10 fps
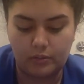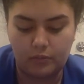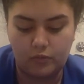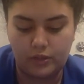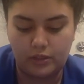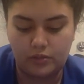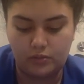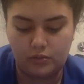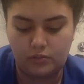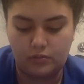and I'm going
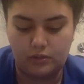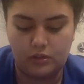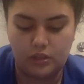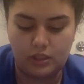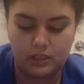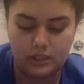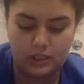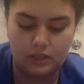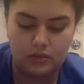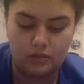to
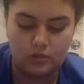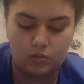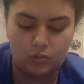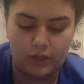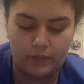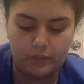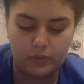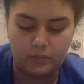gently wipe,